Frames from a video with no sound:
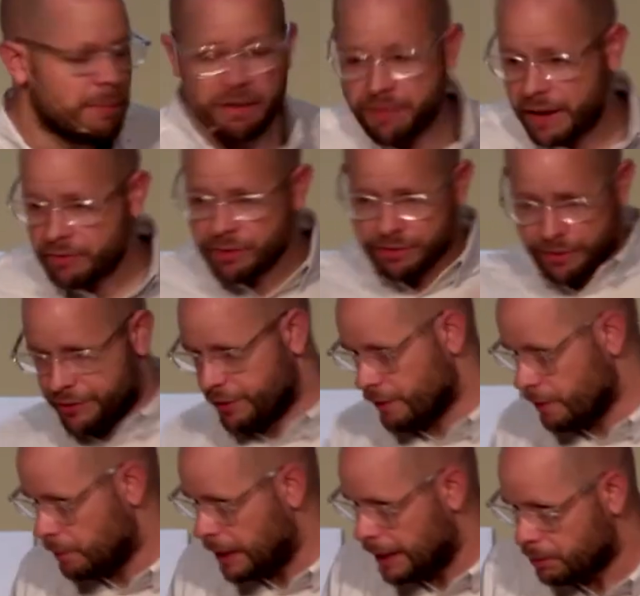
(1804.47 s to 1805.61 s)
my favorite verse of
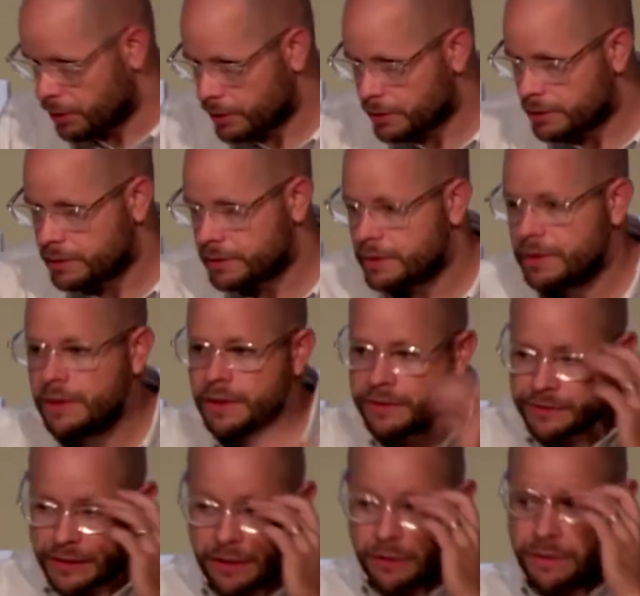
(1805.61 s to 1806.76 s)
the Bible,
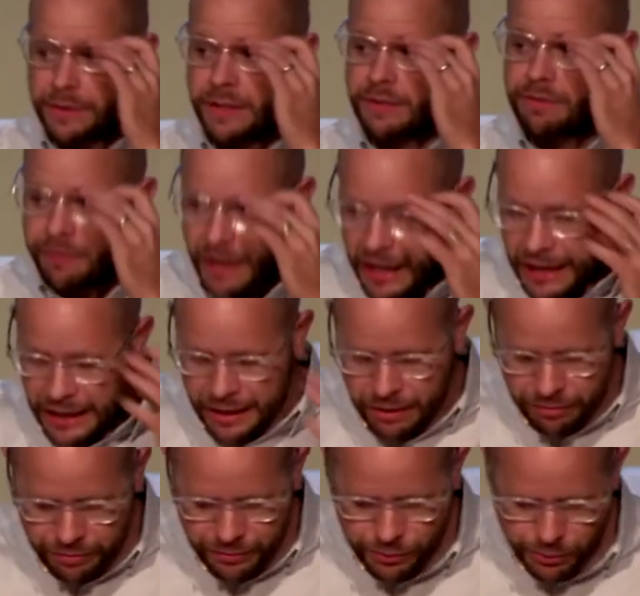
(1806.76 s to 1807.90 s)
2 Corinthians
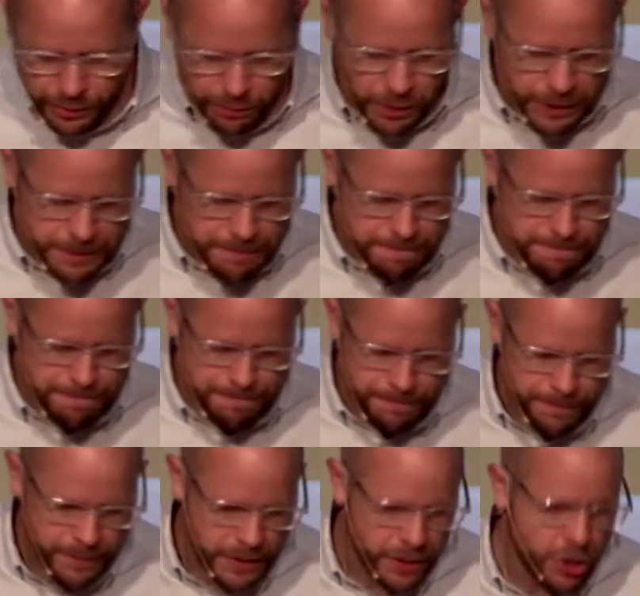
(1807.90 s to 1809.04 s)
5:21.
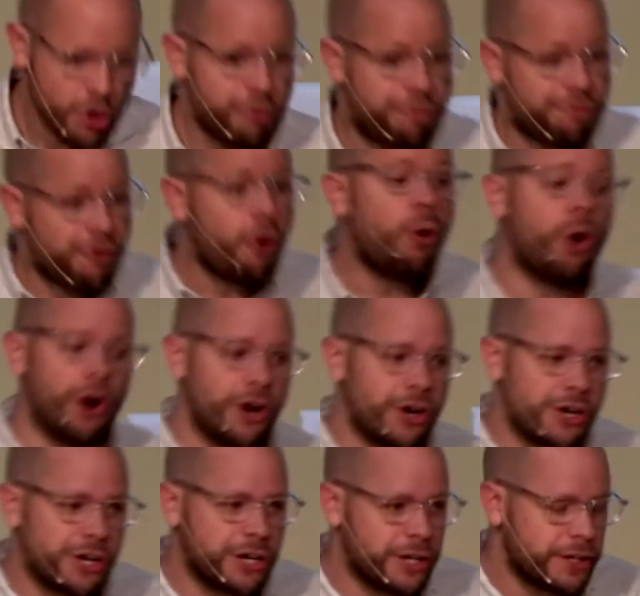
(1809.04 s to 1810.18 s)

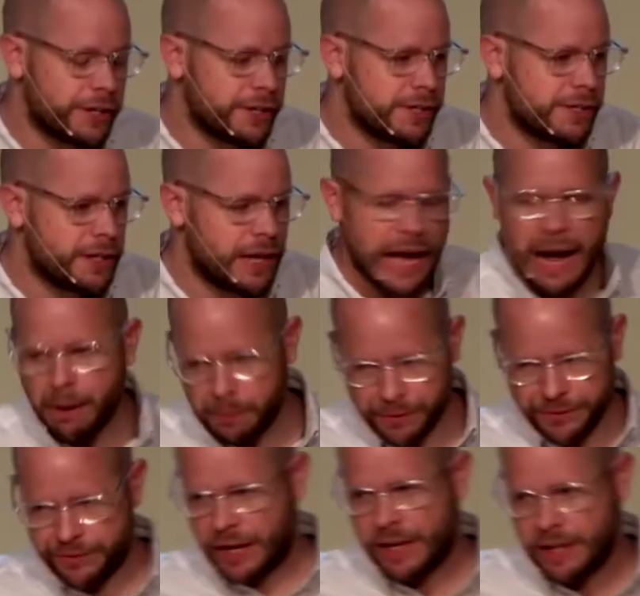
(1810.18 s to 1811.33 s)
For our
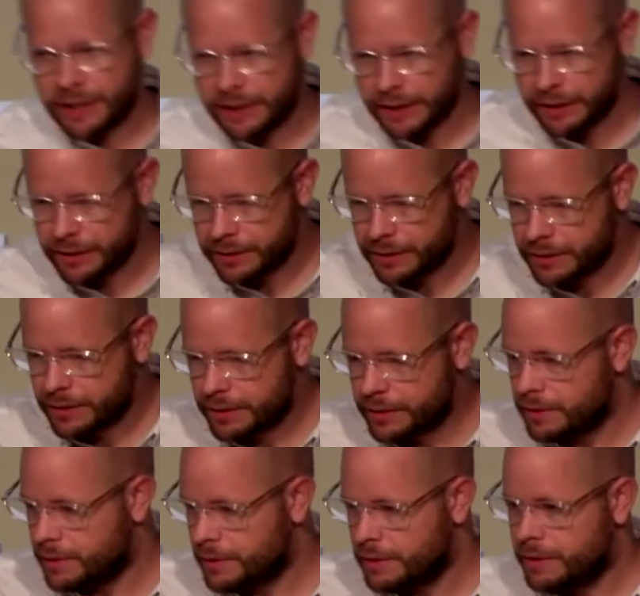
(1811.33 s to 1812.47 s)
sake,
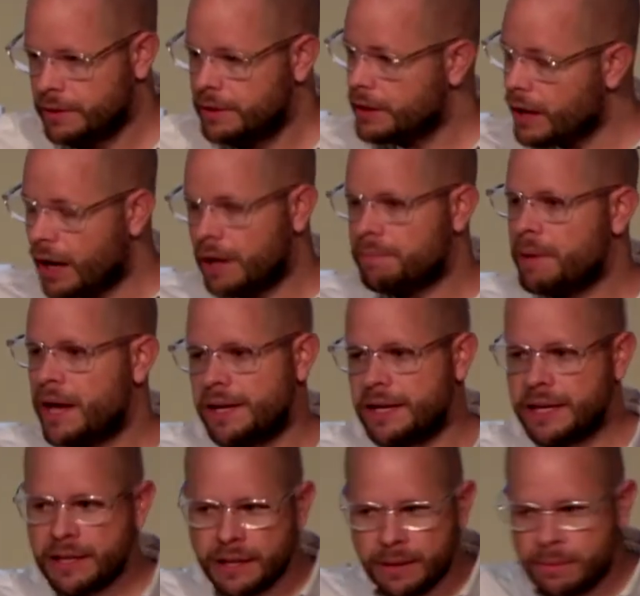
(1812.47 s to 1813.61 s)
God made
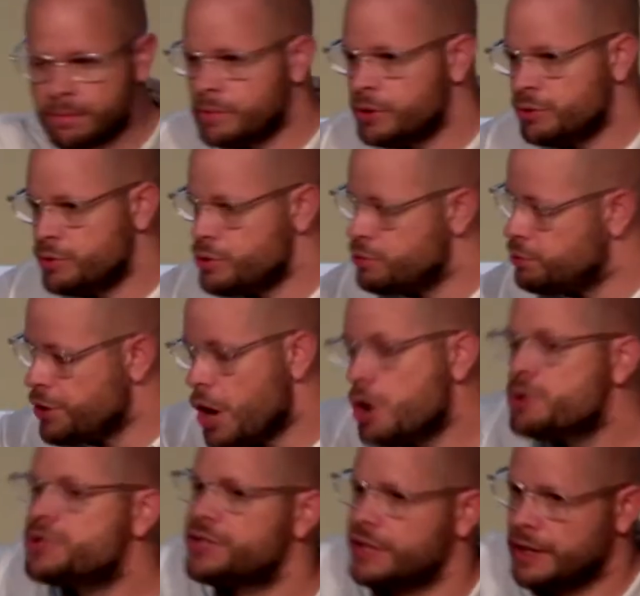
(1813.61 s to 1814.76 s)
him who knew no
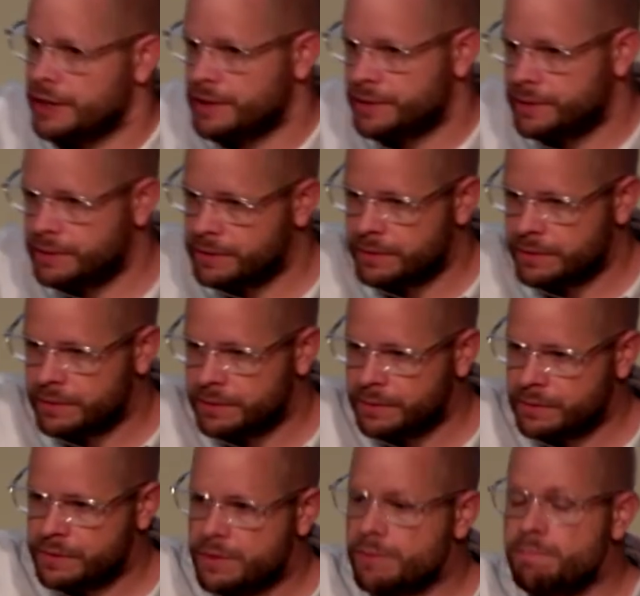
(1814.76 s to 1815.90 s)
sin
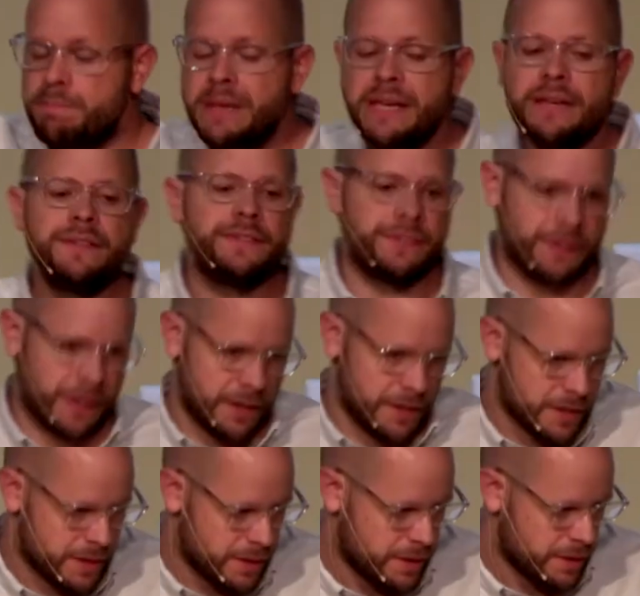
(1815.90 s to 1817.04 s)
to be
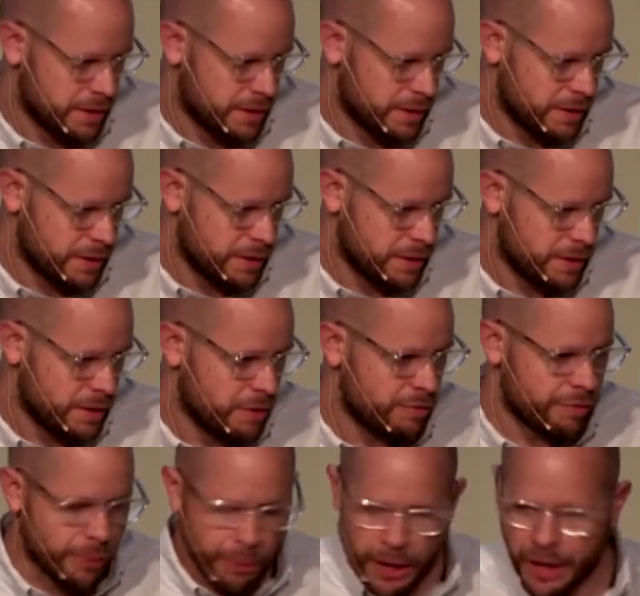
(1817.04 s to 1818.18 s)
sin
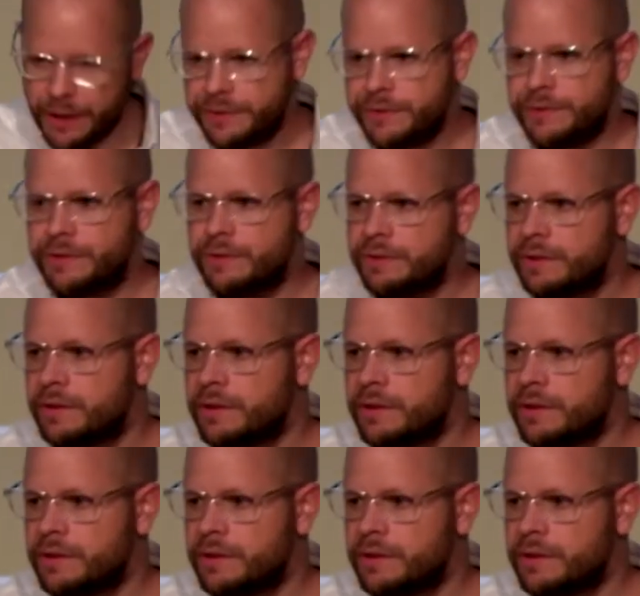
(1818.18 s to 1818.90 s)
for us,